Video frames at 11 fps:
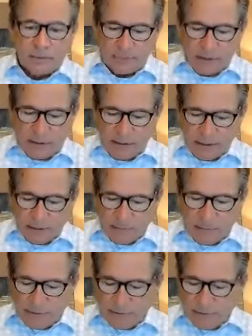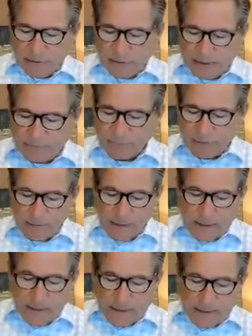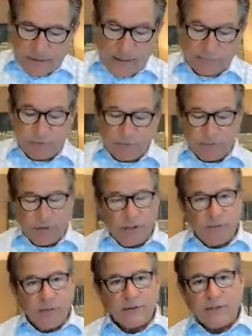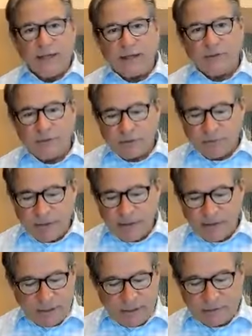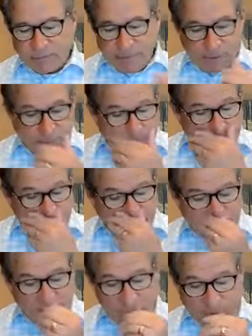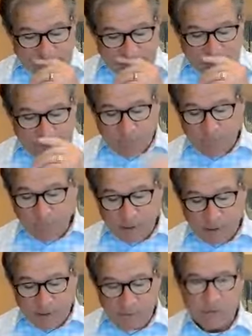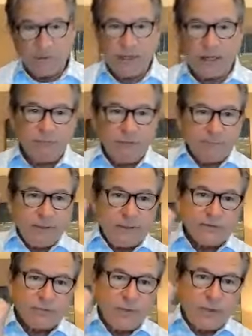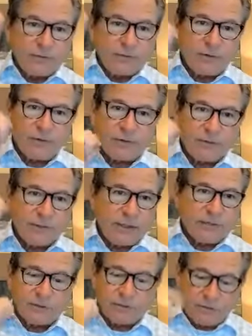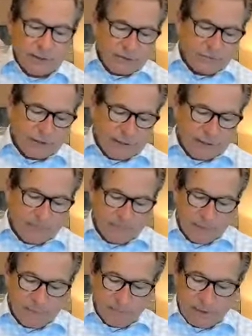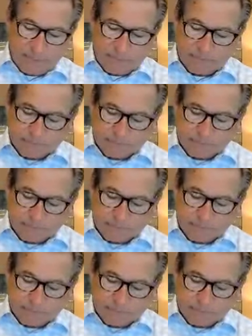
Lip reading: Okay, go out there and get after it. You have to, you know, to handle the critics, you have to build a mental toughness, right? You got to flip that switch. The harder it gets, harder I try, right?